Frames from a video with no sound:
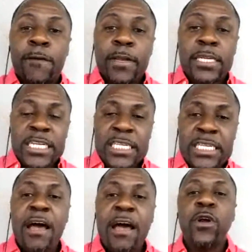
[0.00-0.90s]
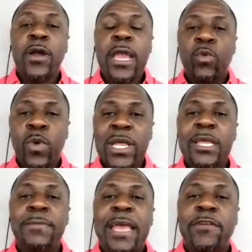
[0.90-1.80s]
discover and really
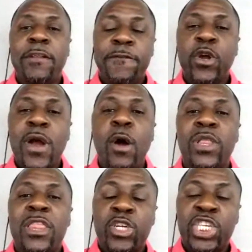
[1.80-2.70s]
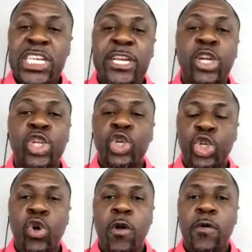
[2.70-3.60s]
be able to figure out what their signature
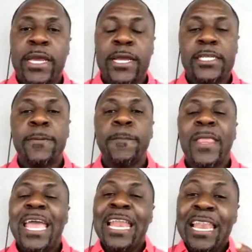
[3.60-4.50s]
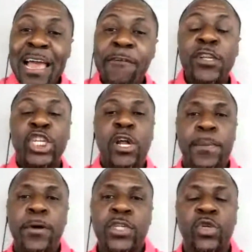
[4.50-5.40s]
story is and leverage their
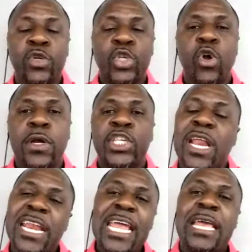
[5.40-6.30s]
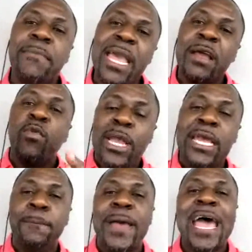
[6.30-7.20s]
personal stories so that they can make more
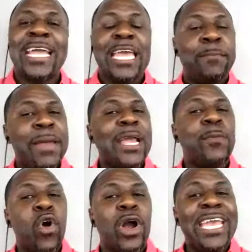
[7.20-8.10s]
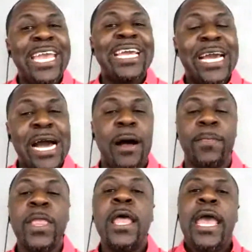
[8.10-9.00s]
impact and make more income.
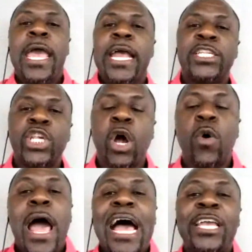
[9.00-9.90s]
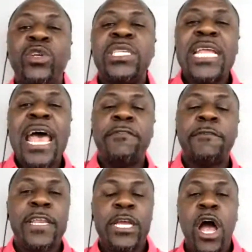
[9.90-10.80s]
And so I used to have a
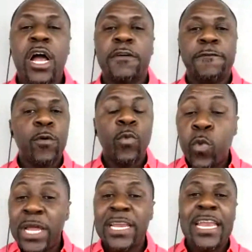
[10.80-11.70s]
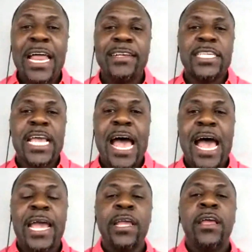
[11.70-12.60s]
videographer, really nice
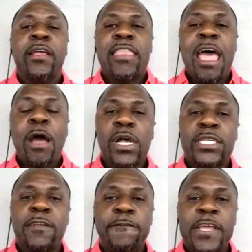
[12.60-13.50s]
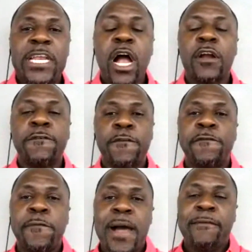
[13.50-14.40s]
guy, that was the videographer
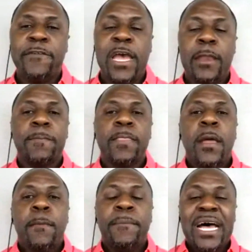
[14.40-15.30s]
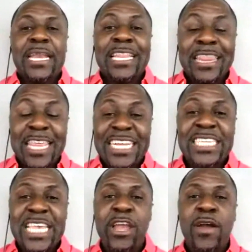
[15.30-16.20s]
for my event. But
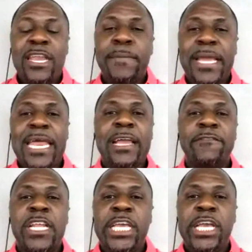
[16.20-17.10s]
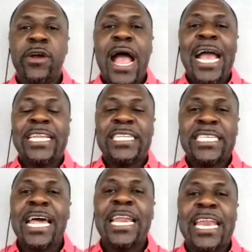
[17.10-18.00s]
this year, at the beginning of the year, I
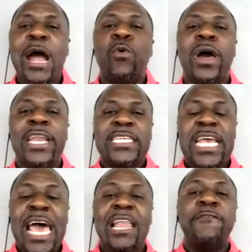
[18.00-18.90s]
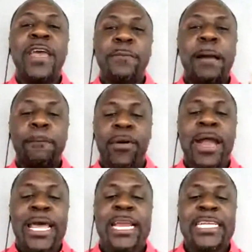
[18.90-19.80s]
decided that I wanted to elevate my
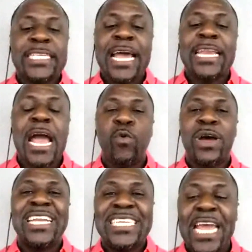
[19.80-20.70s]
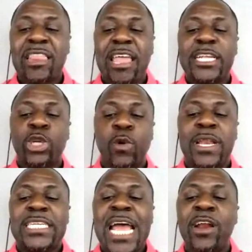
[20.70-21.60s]
brand. I decided that I wanted to take things to an
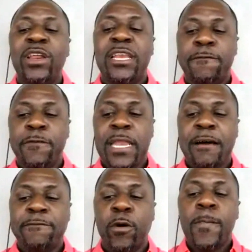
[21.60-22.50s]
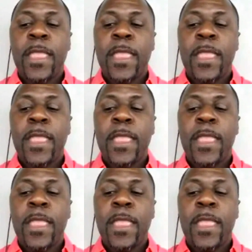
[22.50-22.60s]
entirely different level.